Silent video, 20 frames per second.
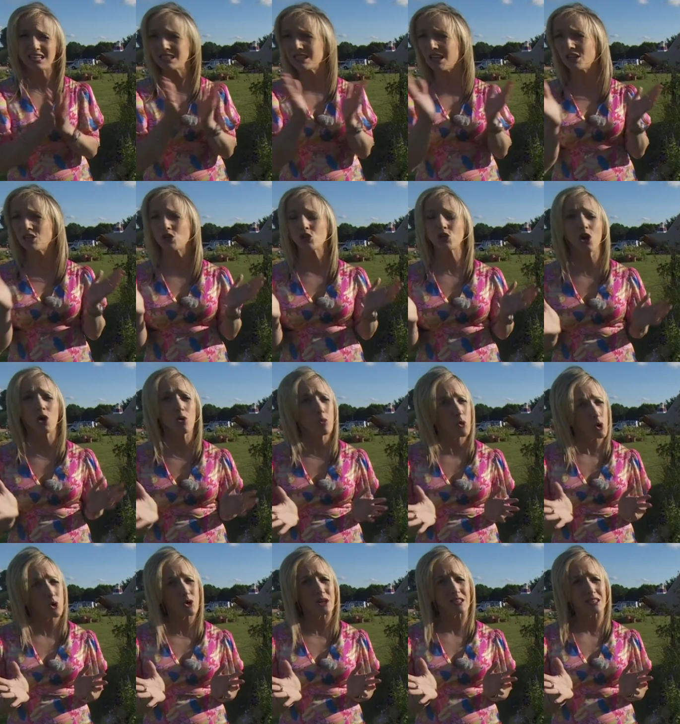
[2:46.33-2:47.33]
Like I said, no
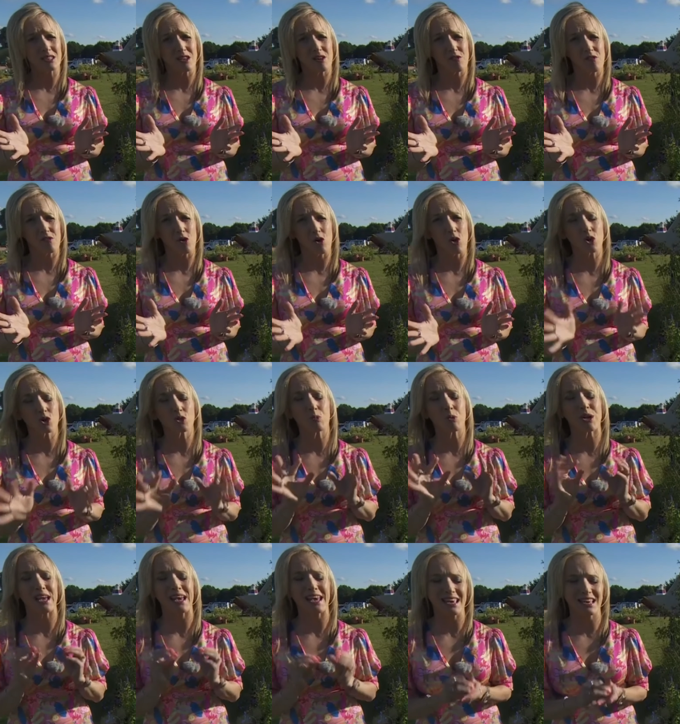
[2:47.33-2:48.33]
warnings in force,
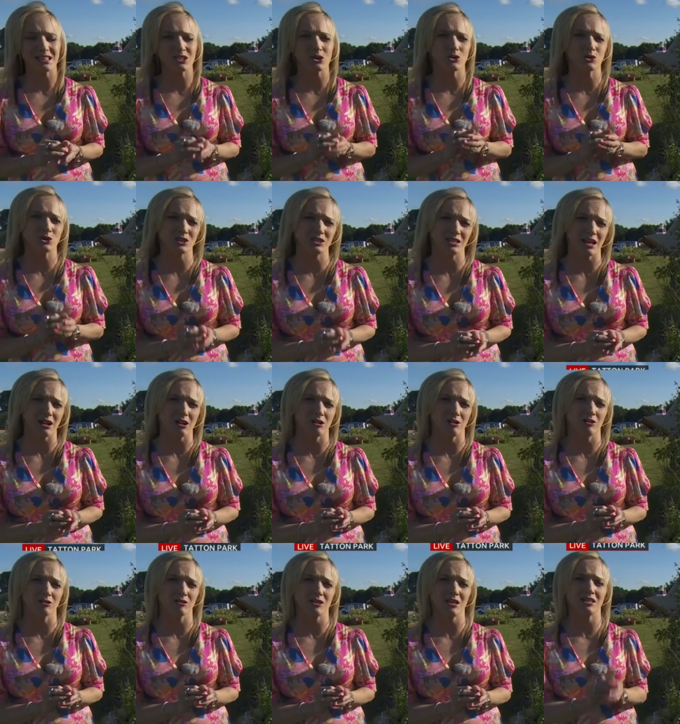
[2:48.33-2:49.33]
but it is
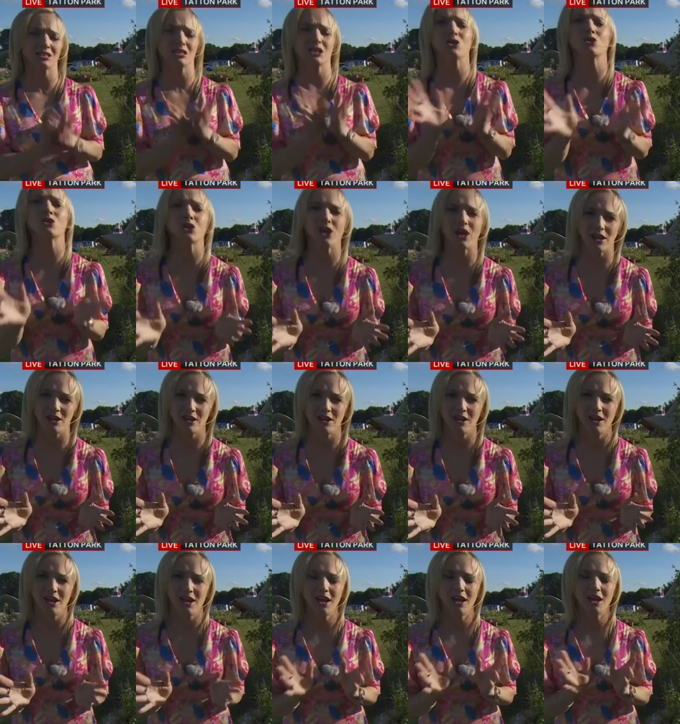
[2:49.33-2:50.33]
unsettled. Until then,
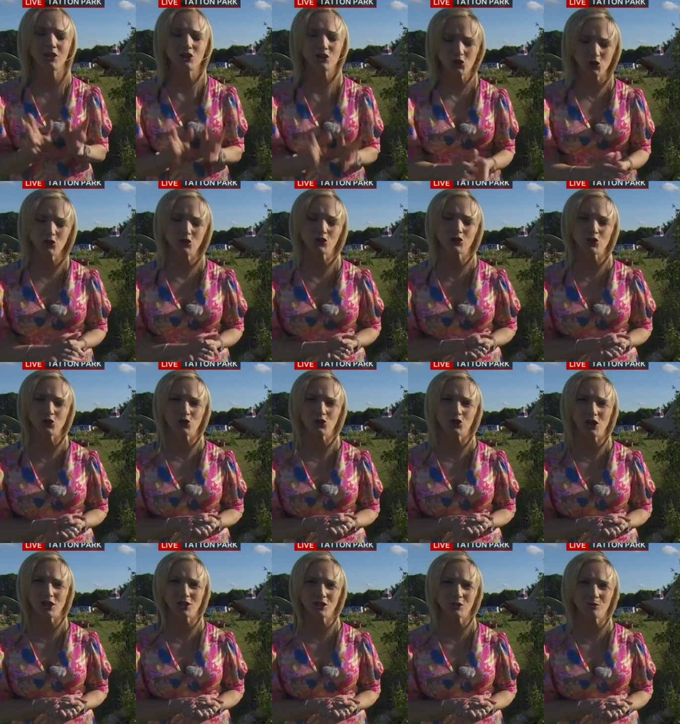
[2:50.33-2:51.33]
enjoy the
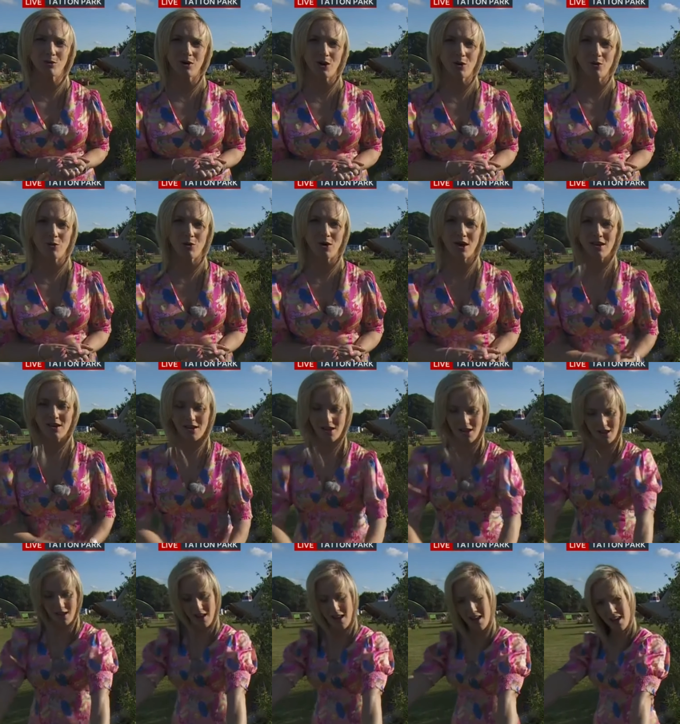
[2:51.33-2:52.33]
sunshine tomorrow where you
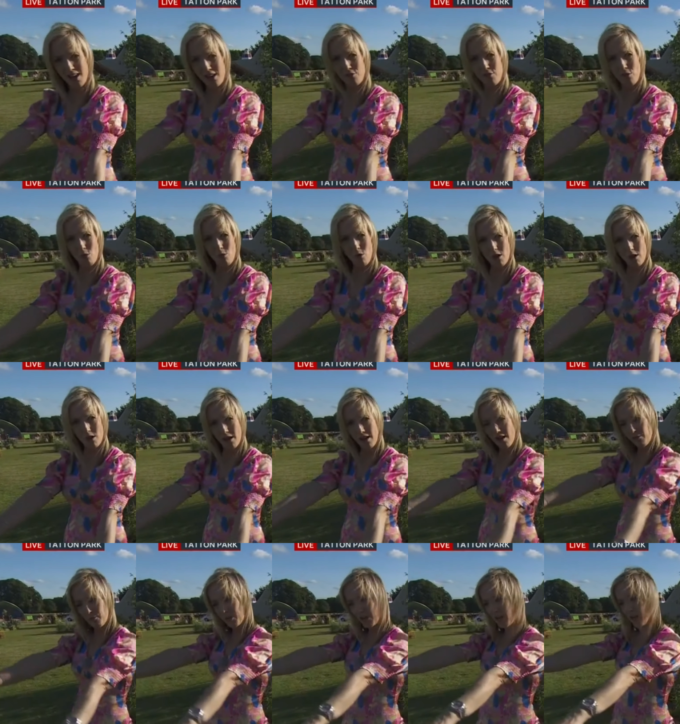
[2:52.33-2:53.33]
get it. I, for one,
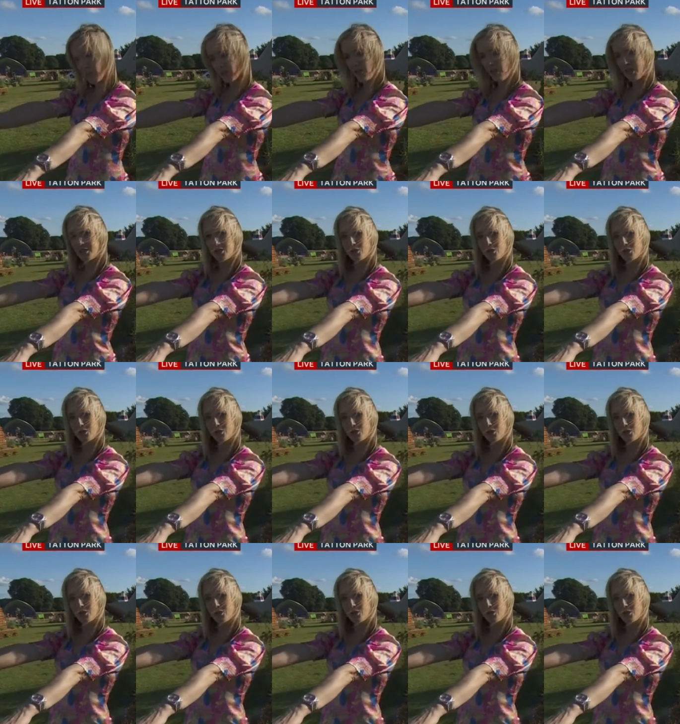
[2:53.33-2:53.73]
have been like